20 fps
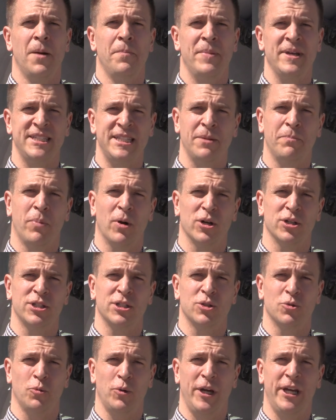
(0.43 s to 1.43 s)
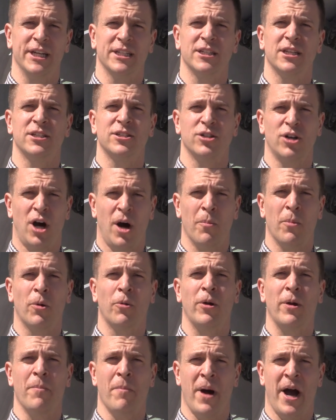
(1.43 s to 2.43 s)
Missing Persons Week is a somber
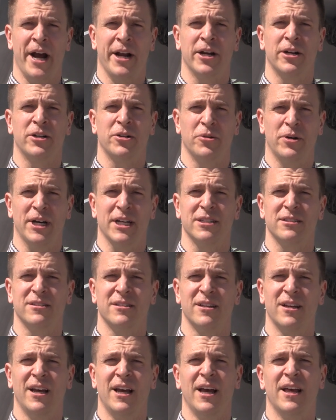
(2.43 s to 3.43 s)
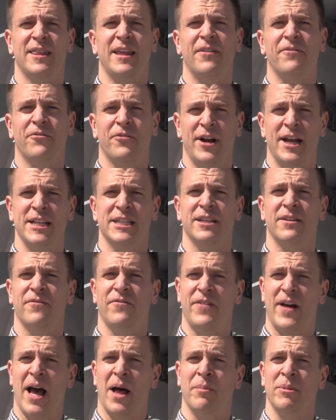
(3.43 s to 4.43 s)
reminder to us that friends
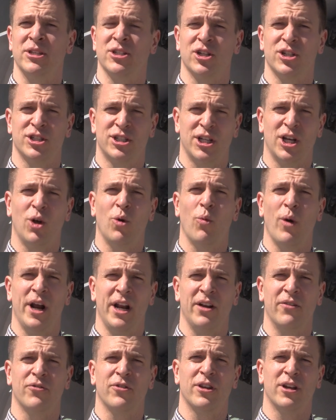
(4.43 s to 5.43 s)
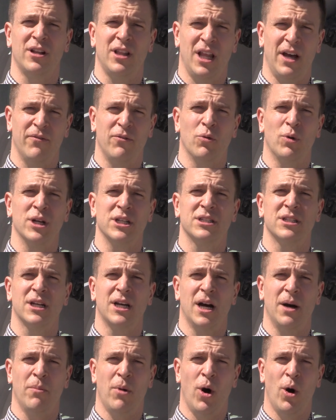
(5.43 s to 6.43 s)
and families are still waiting for their loved ones to
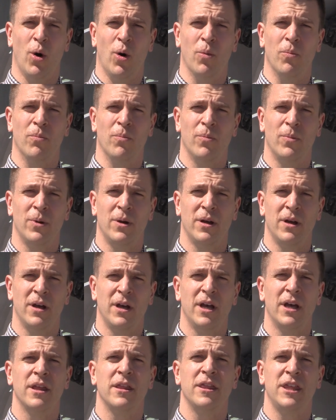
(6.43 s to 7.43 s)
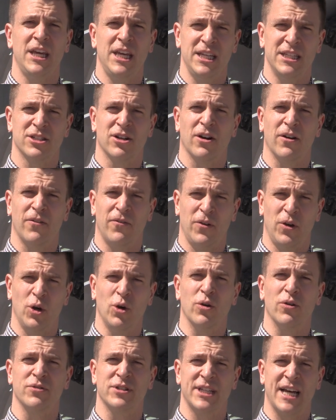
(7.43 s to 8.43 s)
come home. These are a
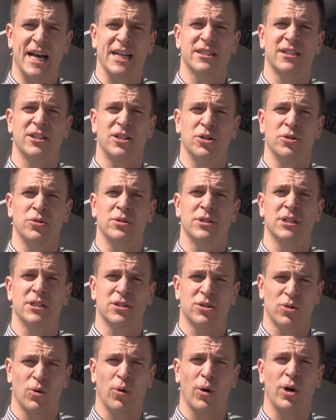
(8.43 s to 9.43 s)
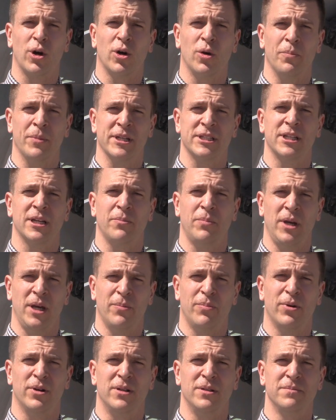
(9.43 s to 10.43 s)
few of Saskatoon's historical missing
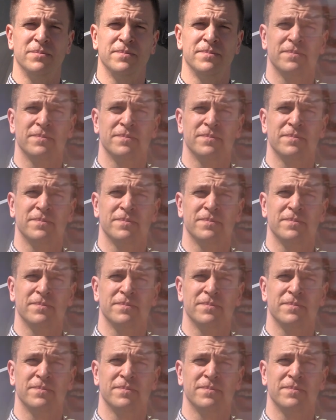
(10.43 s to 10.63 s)
people.